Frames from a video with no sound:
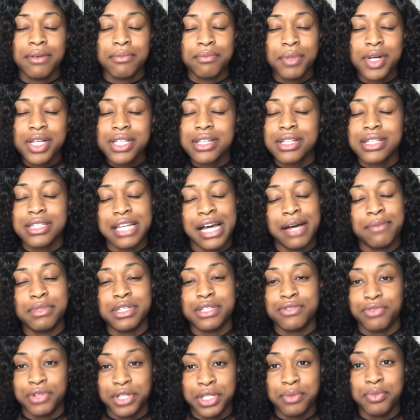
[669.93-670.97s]
Most of the time
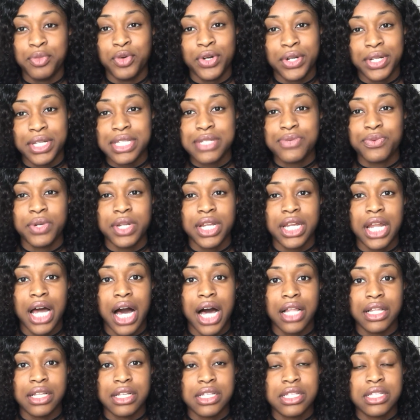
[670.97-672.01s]
it's really more than
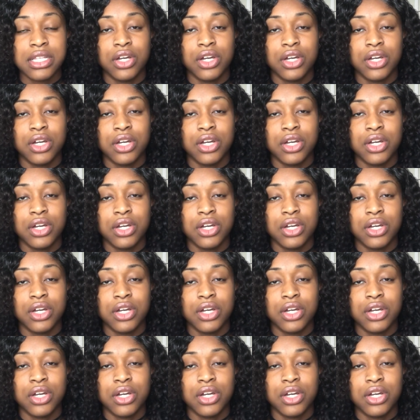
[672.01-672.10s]
$20.